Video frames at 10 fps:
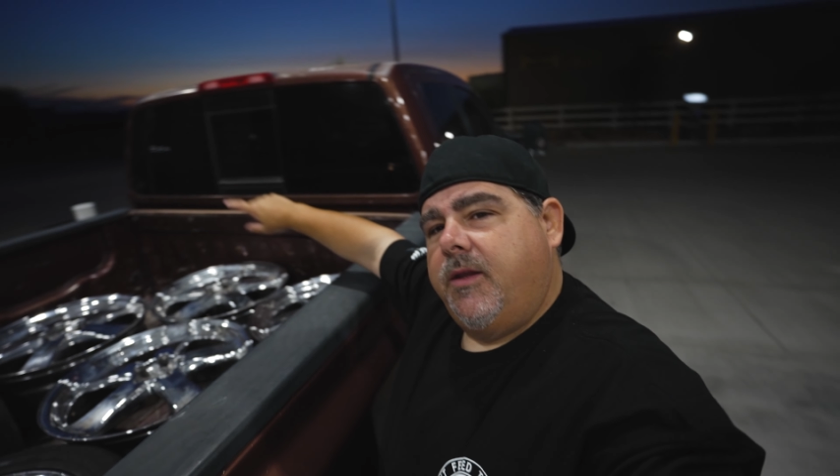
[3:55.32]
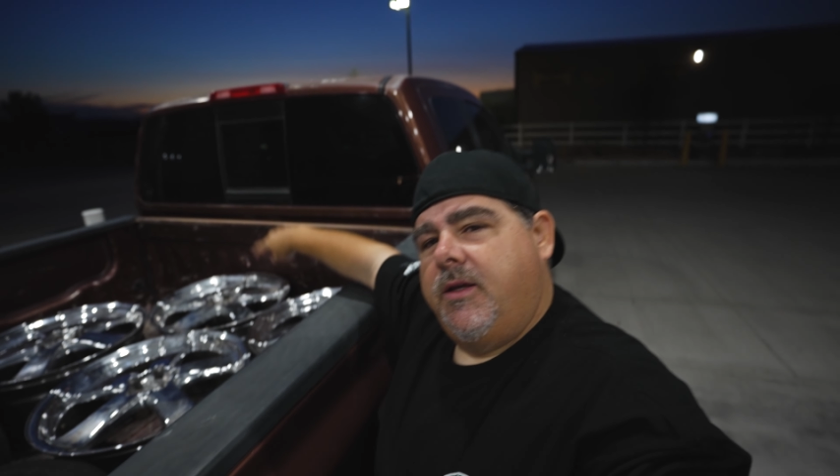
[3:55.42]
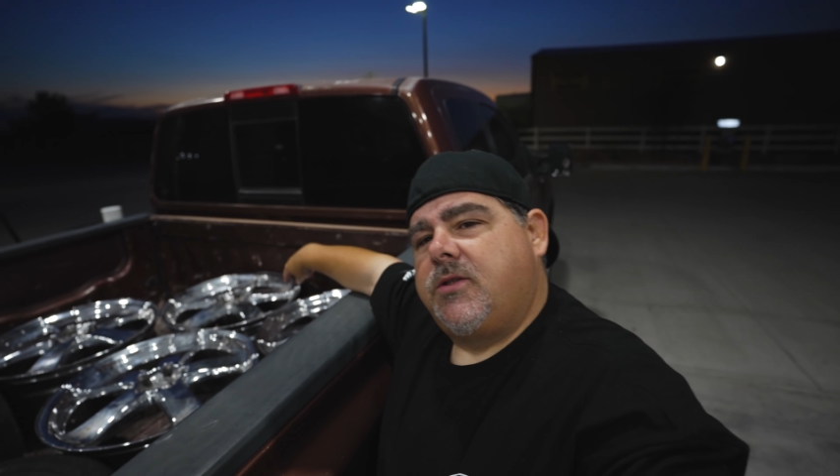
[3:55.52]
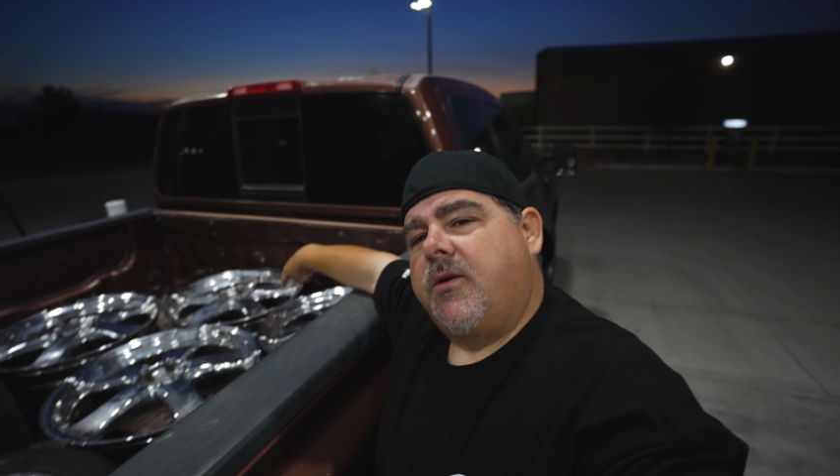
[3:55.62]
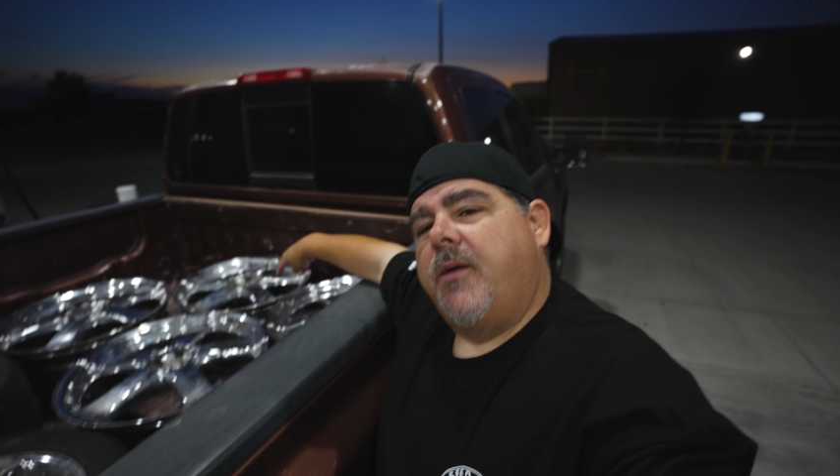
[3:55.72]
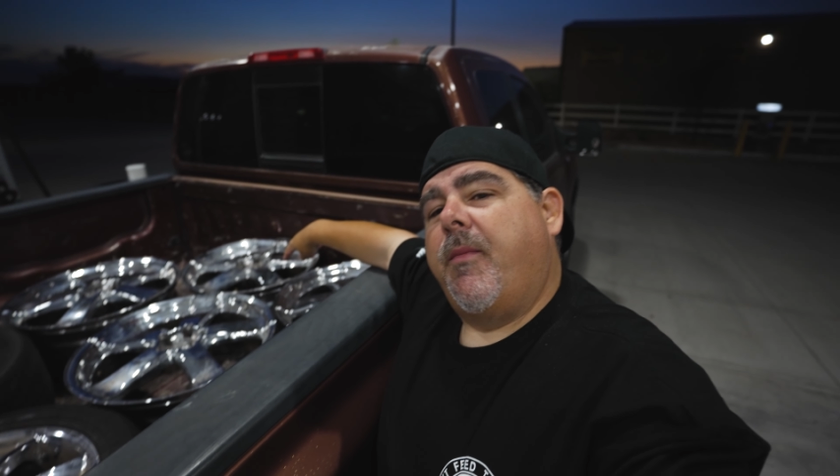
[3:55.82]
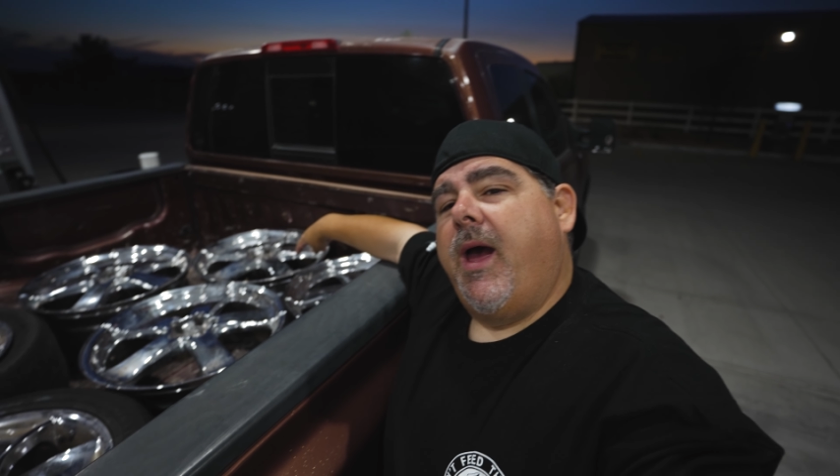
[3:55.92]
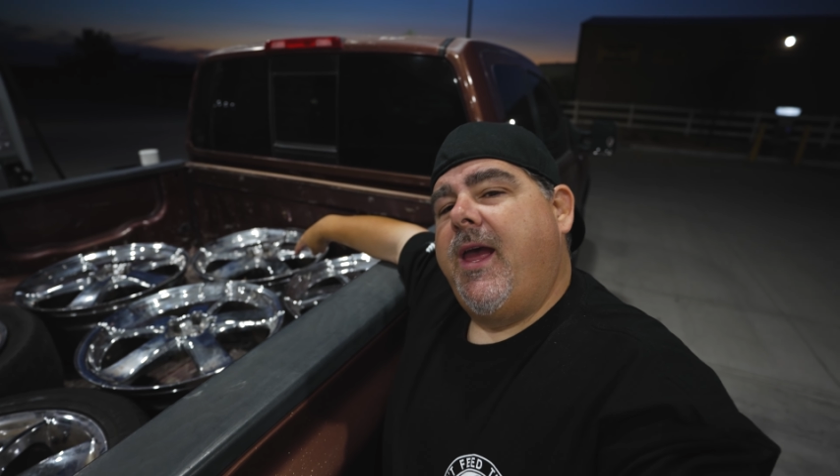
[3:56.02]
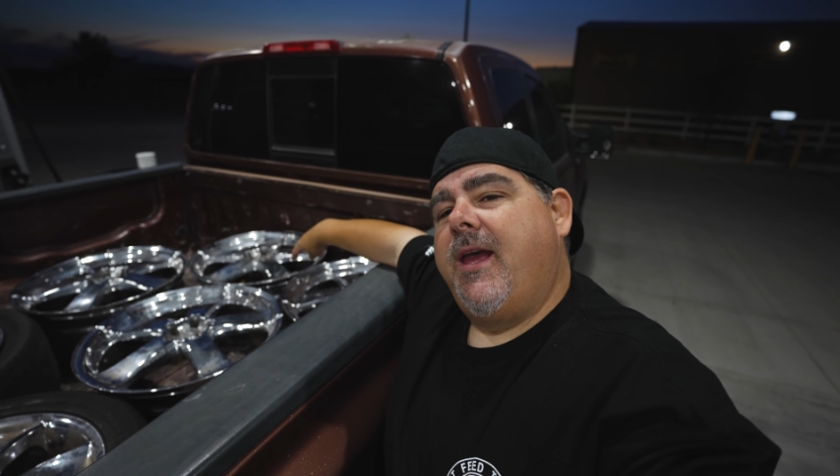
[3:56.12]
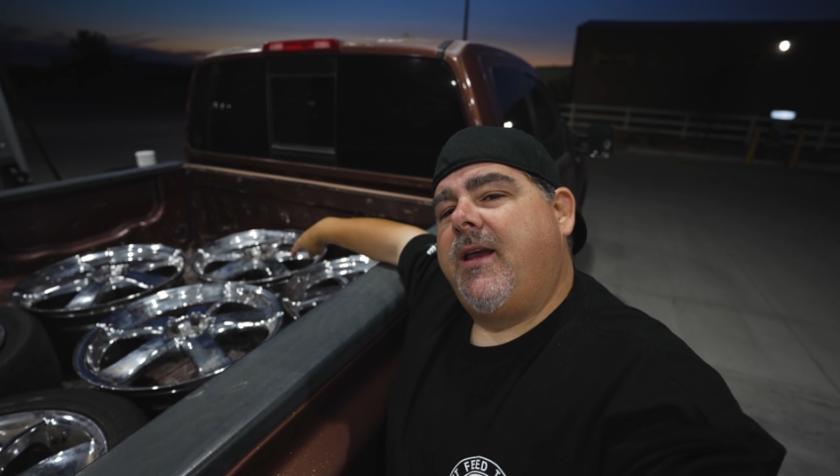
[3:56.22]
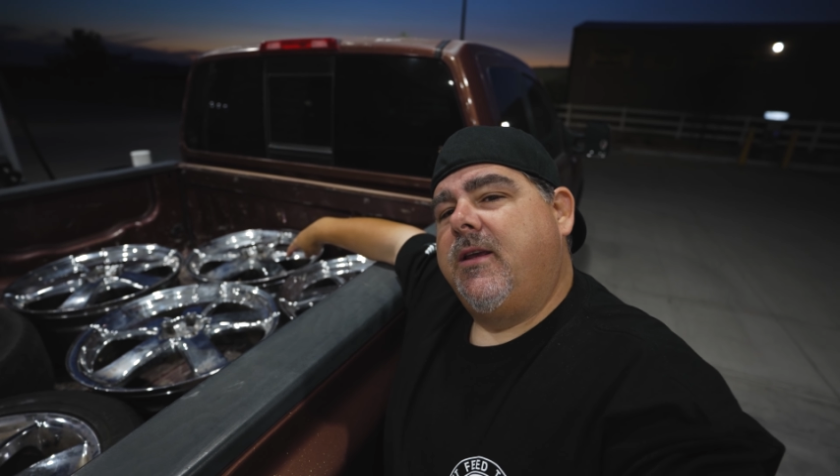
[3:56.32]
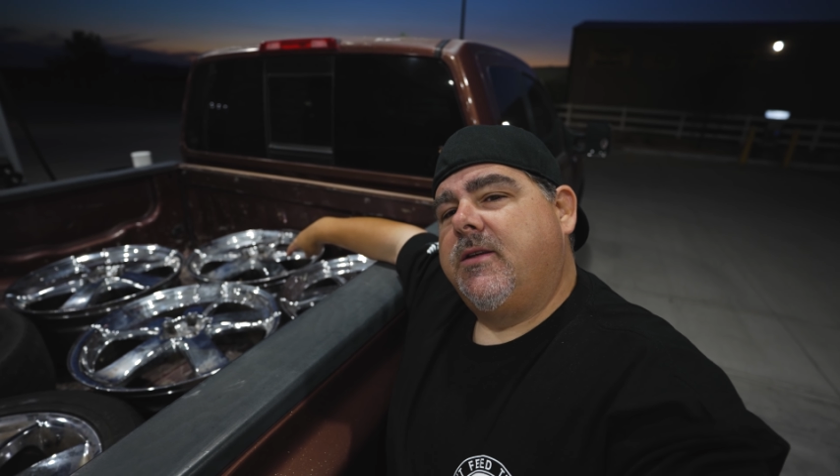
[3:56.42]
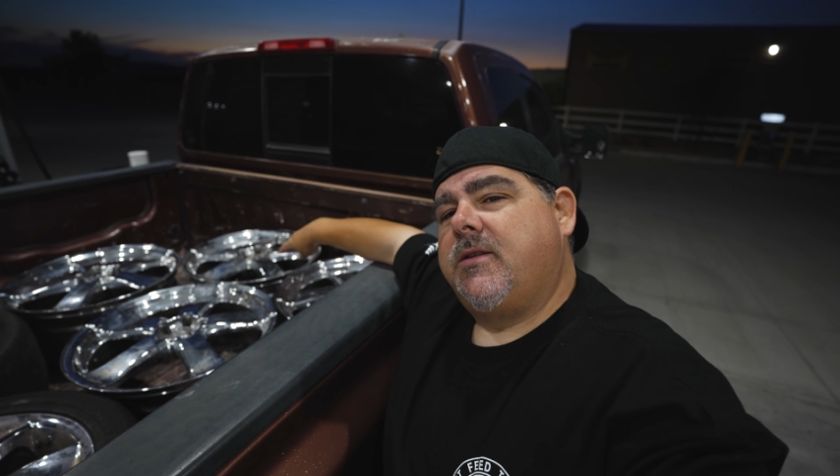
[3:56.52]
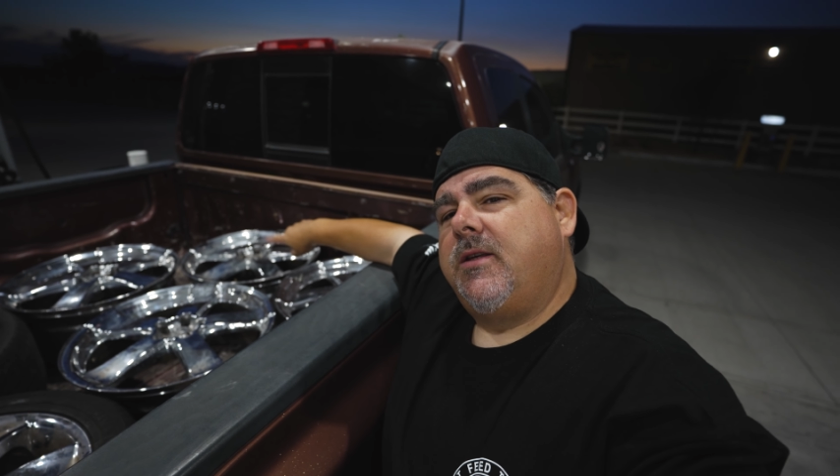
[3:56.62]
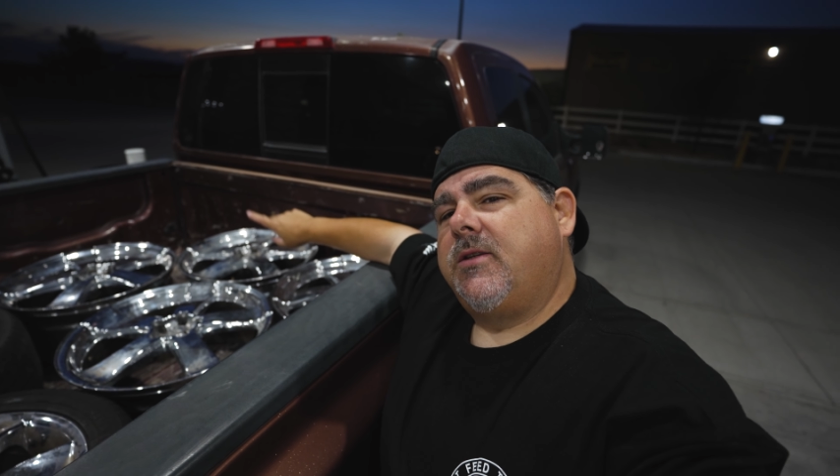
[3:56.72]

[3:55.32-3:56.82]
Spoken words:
these are my Enkeys.